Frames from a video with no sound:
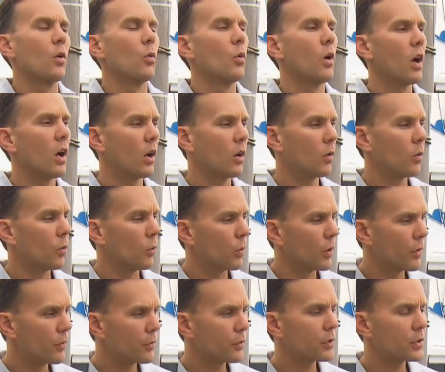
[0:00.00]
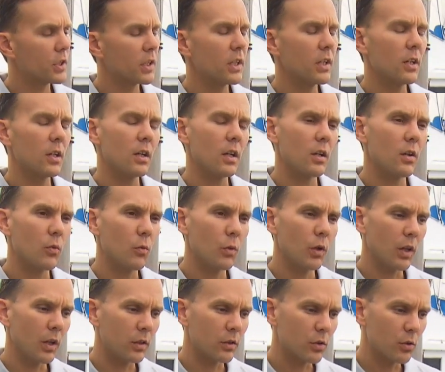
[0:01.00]
Well, we've seen it.
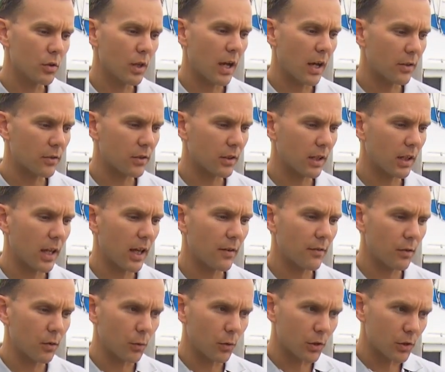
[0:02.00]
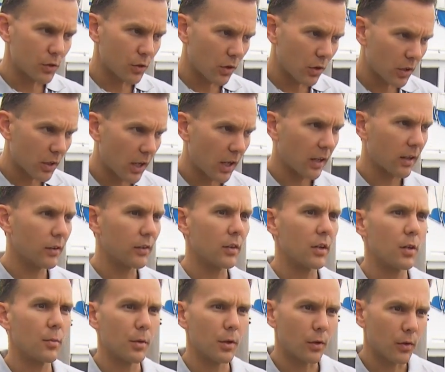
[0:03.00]
In 2011, we saw
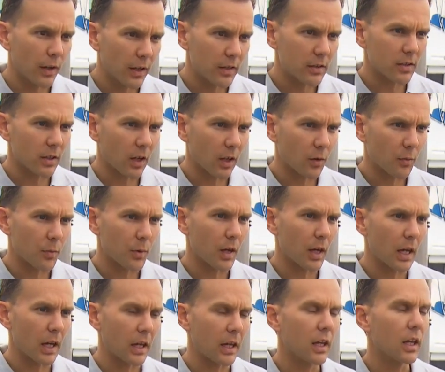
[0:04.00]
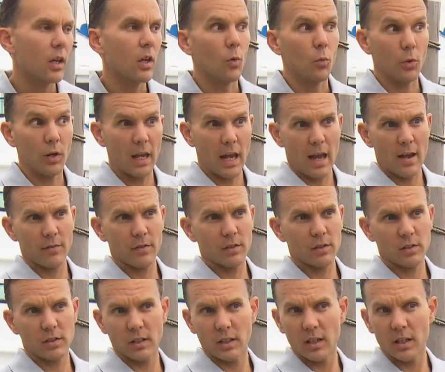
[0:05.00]
coccolinium in Great South Bay. We haven't
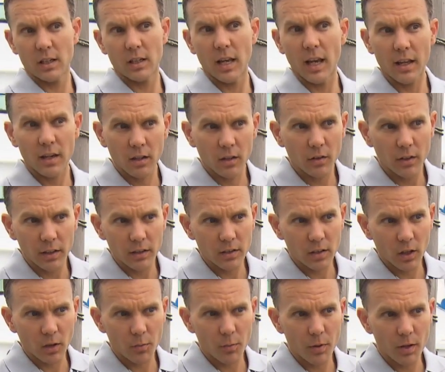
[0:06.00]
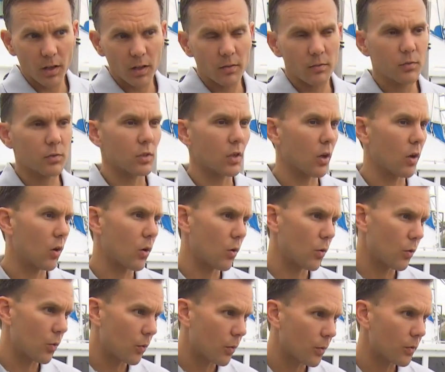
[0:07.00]
seen it yet in Great South Bay,
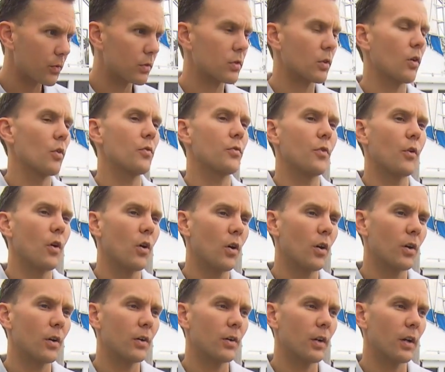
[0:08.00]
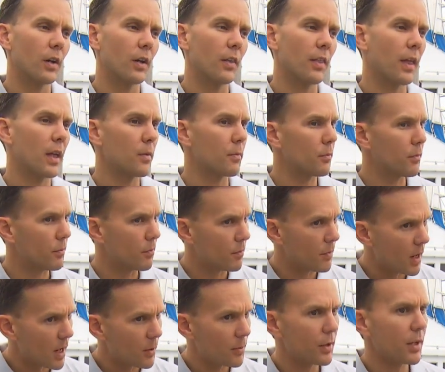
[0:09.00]
so far that
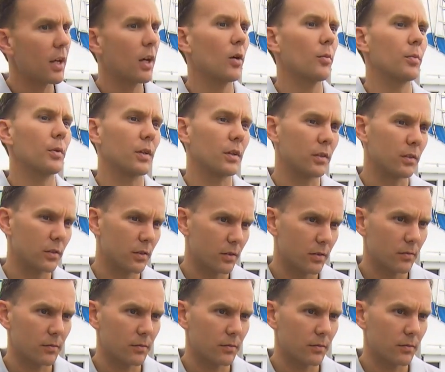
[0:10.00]
may be helping us.